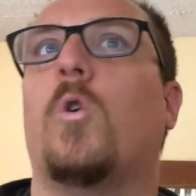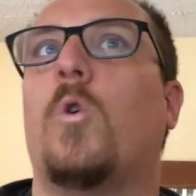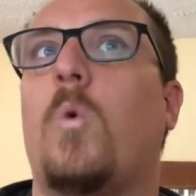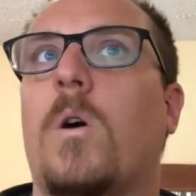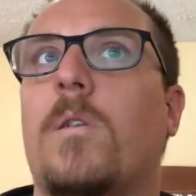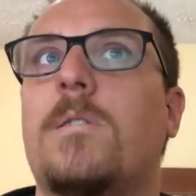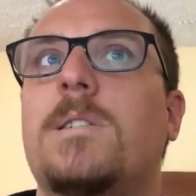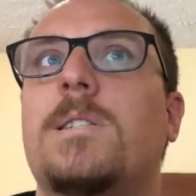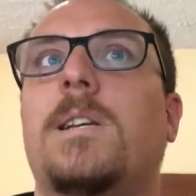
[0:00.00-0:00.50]

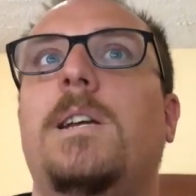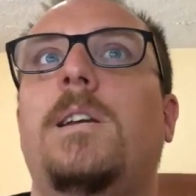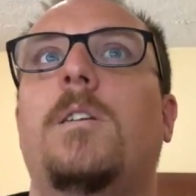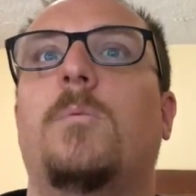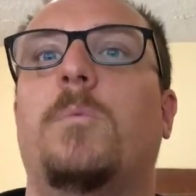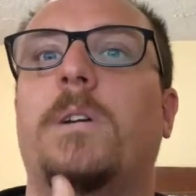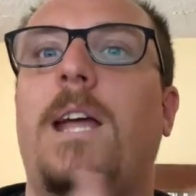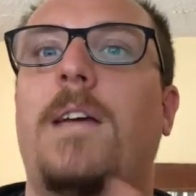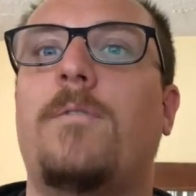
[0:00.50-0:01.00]
quarantine
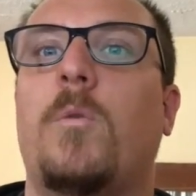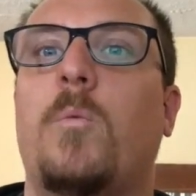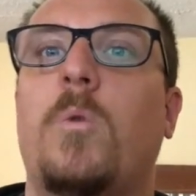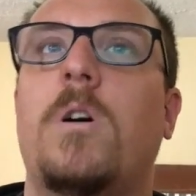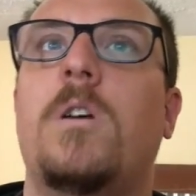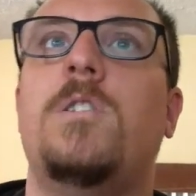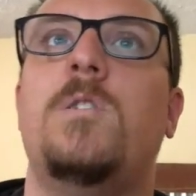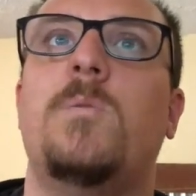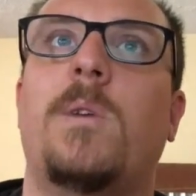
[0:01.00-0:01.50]
or whatever
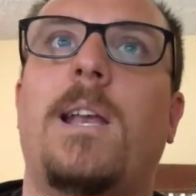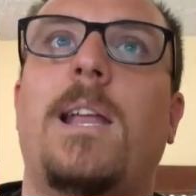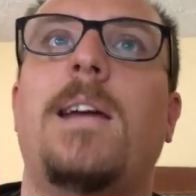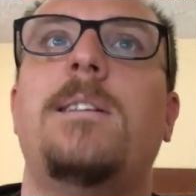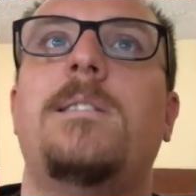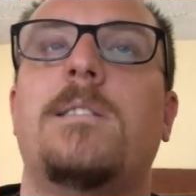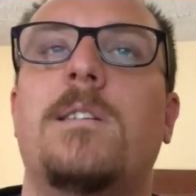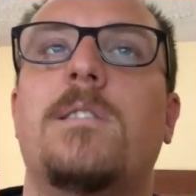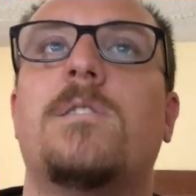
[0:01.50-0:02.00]
word you would
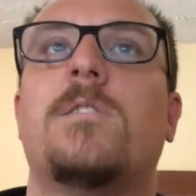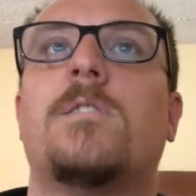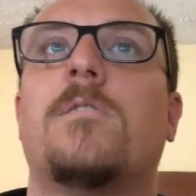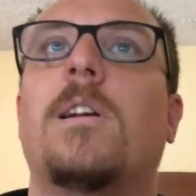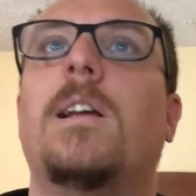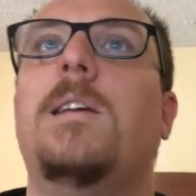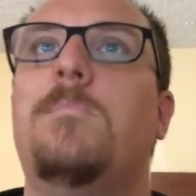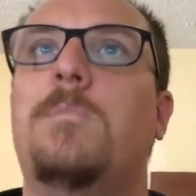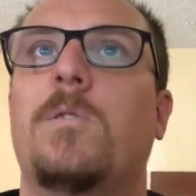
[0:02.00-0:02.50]
like to
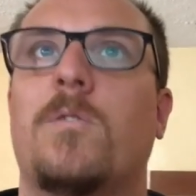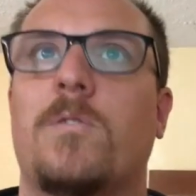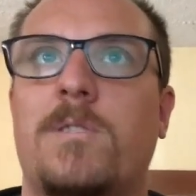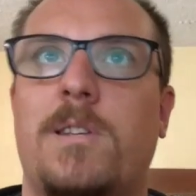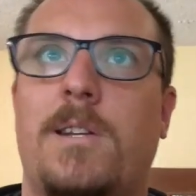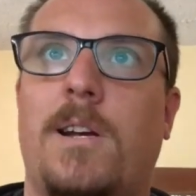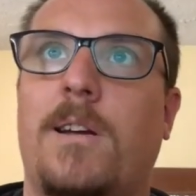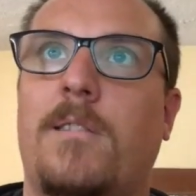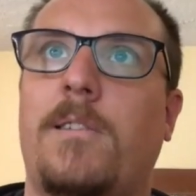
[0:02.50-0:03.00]
describe your
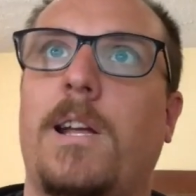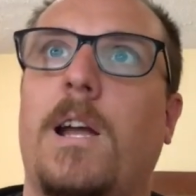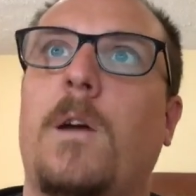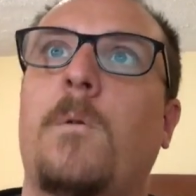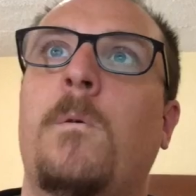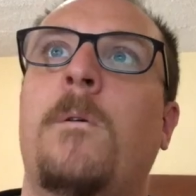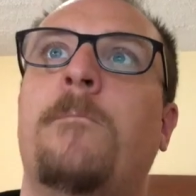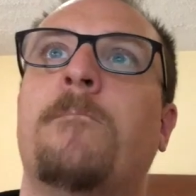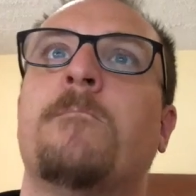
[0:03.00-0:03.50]
scenario,